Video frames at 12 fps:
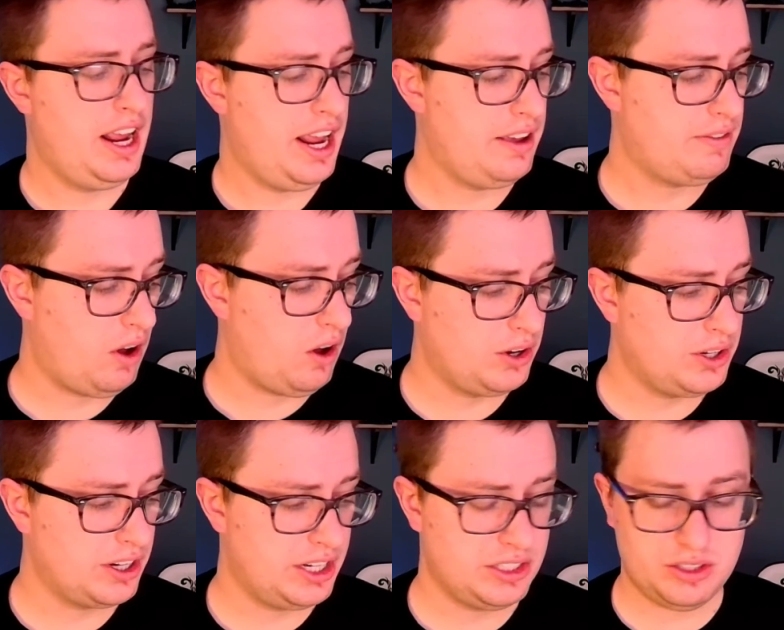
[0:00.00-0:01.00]
If all
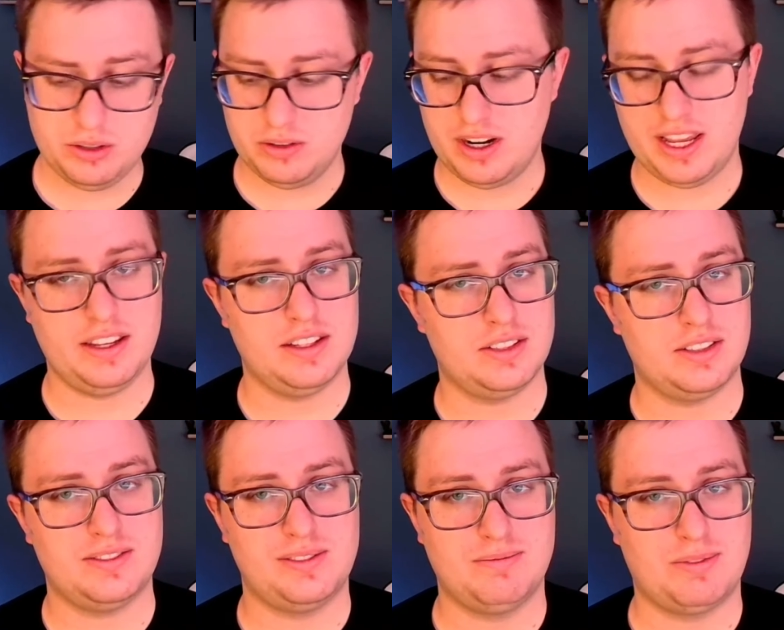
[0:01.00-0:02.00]
you're going to do
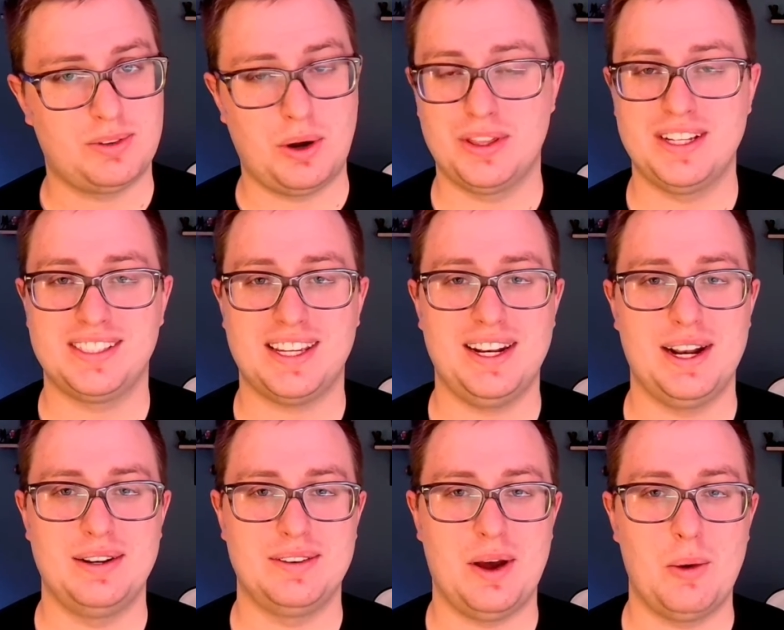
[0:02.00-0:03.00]
is throw things in
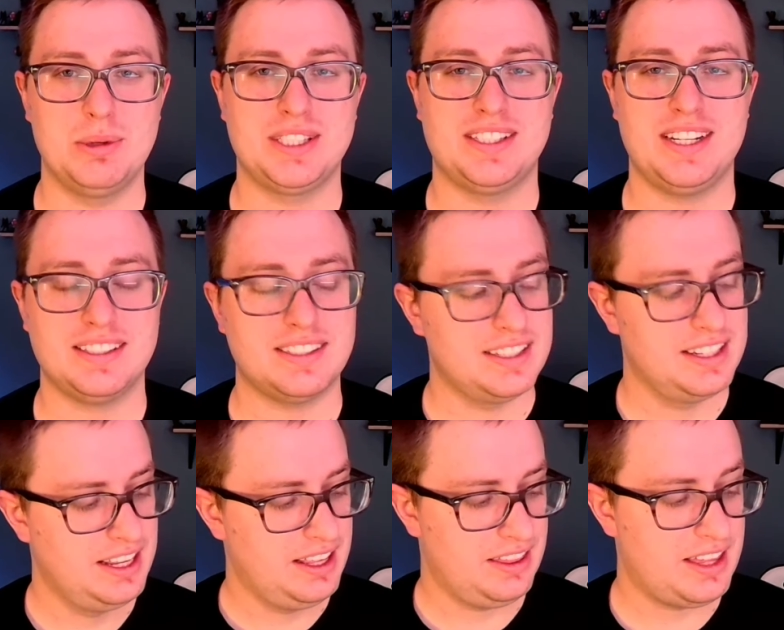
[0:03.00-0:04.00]
and hope it sticks,
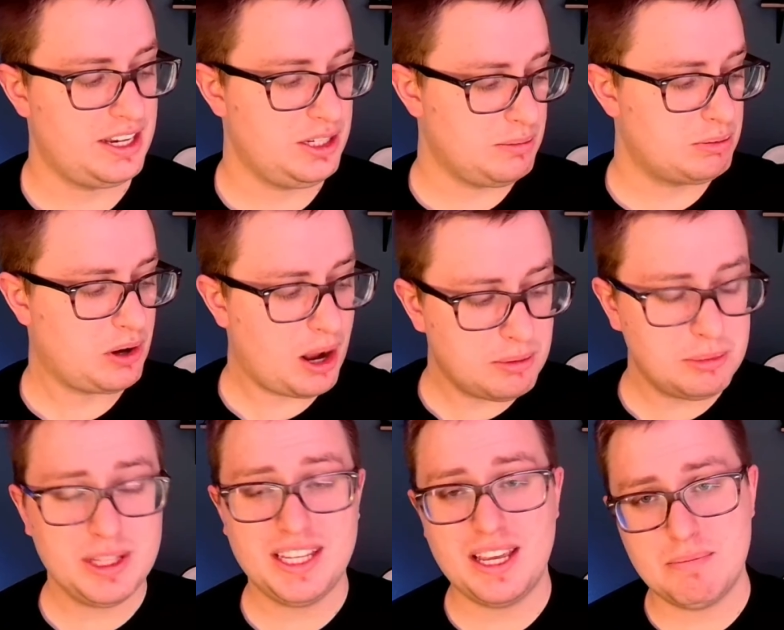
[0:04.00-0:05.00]
then you can
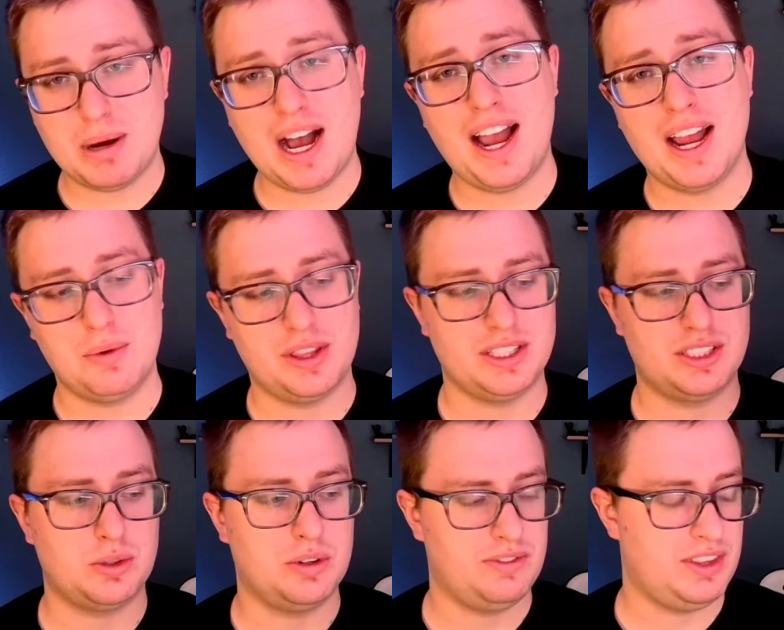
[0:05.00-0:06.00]
probably get by with this
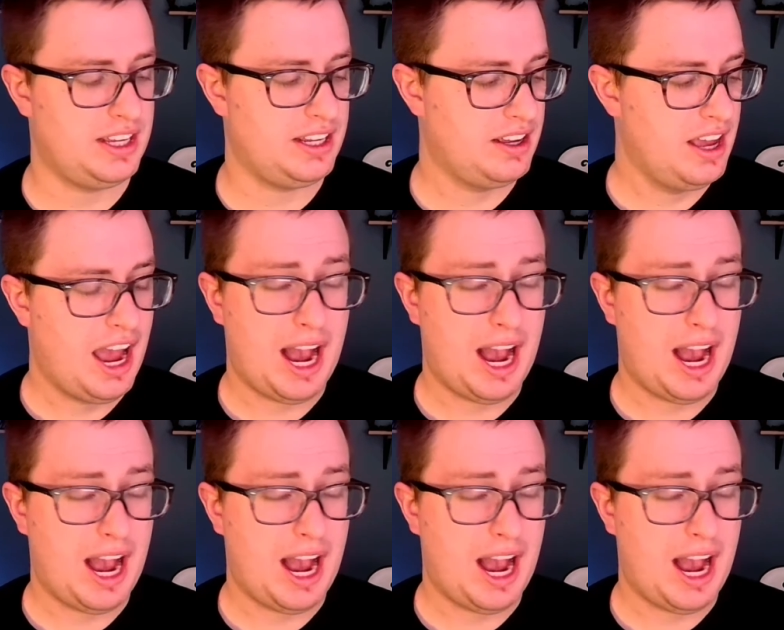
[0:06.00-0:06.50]
sort of thing.